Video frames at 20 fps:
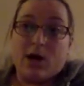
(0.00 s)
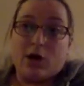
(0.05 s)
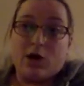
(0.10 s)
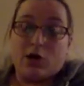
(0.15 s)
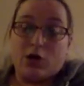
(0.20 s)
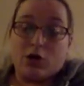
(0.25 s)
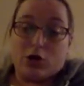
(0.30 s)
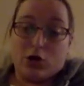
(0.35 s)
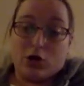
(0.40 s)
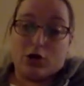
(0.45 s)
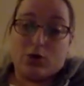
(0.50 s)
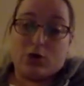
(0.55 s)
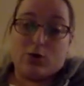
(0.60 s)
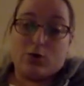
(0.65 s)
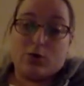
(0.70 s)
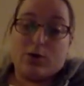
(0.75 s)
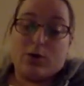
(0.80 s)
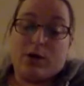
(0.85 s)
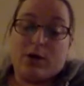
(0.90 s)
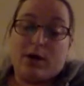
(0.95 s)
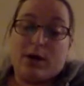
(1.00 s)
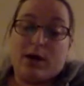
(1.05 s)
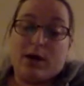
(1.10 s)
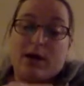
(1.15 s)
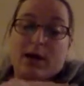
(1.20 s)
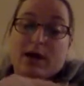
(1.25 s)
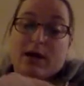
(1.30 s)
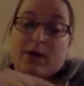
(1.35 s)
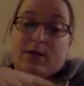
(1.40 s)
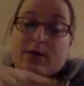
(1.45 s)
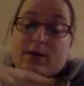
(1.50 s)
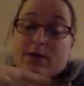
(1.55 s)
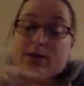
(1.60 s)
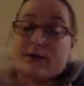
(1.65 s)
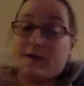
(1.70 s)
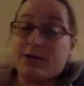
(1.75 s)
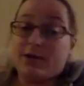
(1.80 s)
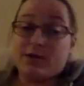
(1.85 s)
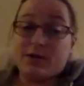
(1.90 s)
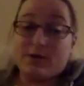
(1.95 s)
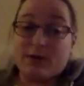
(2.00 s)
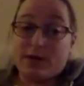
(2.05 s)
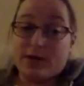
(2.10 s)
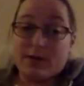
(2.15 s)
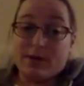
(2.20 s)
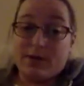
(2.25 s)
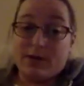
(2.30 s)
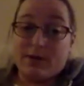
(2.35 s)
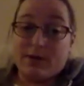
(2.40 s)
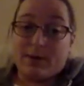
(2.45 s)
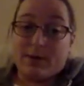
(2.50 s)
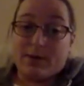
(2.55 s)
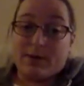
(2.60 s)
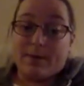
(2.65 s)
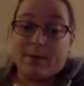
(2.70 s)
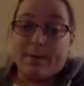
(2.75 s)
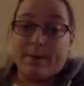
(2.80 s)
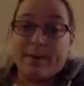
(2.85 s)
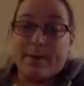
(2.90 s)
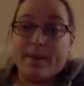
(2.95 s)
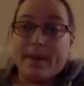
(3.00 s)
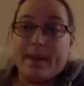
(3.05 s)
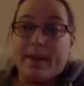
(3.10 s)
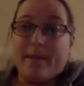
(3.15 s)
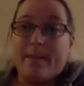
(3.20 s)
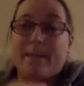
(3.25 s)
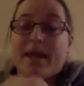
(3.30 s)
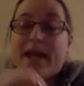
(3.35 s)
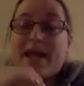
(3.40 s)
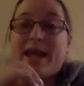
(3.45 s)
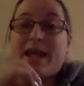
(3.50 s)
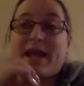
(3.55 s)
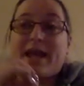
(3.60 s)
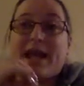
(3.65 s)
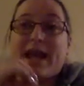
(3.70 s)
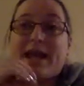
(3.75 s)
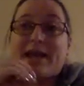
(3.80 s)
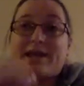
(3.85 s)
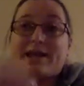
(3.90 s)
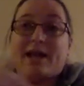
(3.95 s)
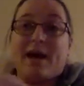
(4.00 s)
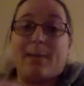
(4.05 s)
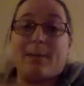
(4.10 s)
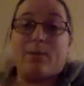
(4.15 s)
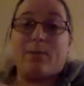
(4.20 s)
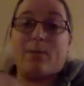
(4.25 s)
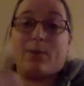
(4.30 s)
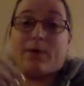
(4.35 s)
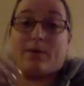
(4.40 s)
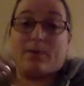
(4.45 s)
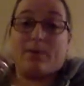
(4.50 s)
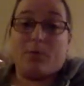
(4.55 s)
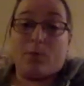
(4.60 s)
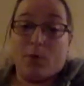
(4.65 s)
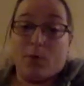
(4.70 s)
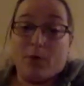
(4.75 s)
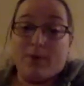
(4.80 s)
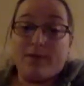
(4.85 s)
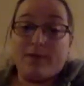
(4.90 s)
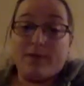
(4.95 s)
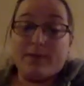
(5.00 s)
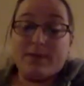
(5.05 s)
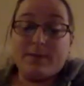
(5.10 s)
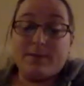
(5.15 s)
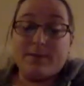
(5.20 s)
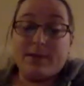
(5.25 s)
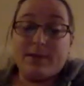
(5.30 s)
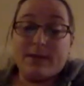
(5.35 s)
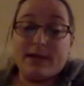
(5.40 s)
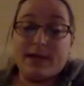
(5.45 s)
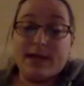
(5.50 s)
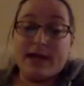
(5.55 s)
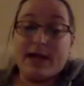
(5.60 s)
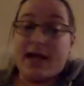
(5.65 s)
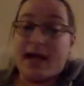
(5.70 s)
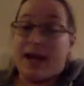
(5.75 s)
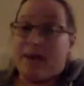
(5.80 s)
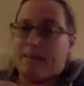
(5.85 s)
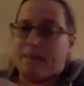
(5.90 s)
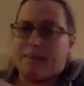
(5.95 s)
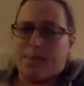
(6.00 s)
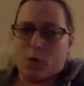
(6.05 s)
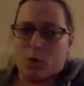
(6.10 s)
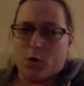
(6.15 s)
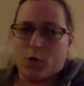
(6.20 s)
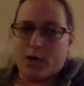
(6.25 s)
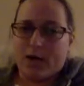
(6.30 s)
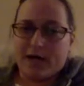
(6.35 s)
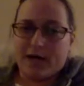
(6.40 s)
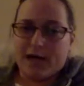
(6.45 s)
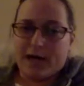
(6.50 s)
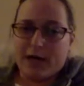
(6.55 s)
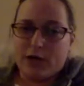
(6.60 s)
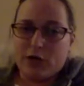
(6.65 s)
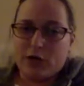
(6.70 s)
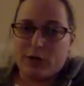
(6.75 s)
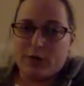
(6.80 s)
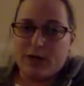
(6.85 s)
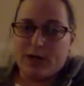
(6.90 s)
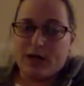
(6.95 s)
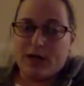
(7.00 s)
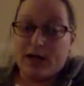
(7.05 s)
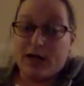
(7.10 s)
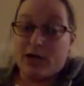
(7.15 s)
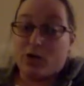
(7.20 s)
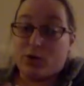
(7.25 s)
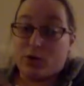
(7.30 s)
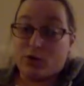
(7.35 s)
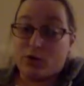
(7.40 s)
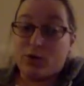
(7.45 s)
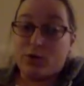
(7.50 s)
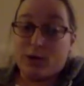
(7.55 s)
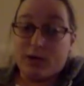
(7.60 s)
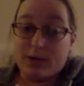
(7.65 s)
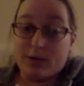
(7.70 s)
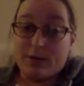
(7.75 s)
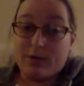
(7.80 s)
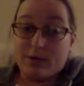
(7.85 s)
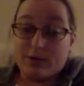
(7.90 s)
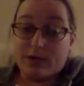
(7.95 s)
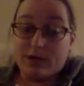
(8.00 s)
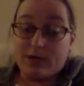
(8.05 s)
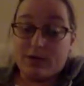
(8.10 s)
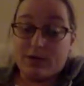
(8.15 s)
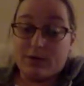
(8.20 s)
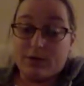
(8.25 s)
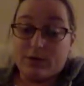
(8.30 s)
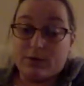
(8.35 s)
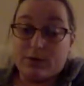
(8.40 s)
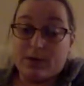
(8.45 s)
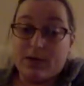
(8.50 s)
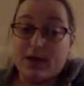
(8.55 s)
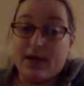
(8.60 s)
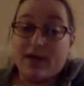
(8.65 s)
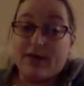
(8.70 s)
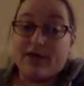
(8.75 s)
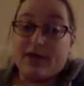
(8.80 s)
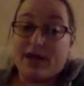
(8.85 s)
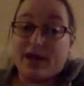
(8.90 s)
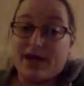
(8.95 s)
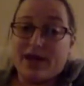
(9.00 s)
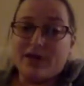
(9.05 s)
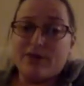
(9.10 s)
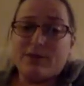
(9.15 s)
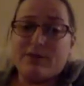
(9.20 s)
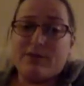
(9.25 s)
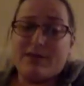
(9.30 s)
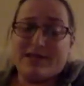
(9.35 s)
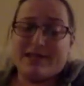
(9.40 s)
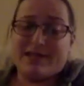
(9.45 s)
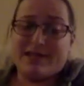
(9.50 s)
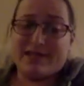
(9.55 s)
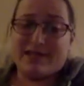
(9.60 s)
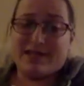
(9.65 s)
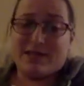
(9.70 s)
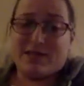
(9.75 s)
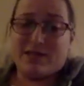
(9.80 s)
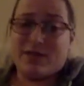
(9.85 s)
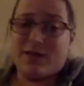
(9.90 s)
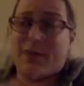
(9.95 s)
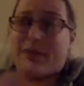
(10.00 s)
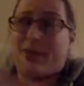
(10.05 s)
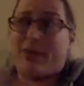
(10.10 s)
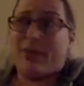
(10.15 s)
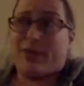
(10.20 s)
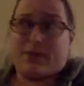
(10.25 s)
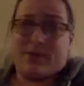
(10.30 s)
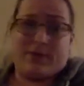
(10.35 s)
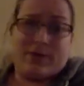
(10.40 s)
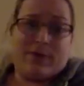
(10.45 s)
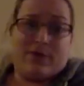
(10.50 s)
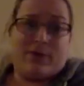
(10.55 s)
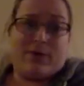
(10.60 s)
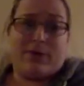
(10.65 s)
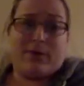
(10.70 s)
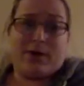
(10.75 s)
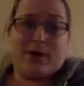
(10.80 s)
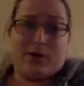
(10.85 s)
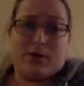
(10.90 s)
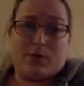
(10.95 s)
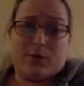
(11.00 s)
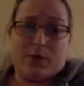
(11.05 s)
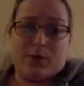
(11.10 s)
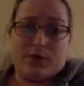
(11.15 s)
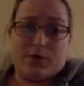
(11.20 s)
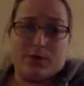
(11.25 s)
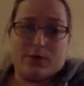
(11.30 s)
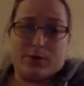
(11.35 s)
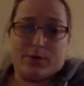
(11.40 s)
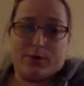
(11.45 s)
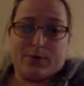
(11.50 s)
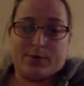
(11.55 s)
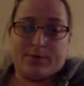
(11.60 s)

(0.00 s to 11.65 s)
you with only 20 people may end up with more visibility and more engagement in your 20-person group than I do in my 633 human group.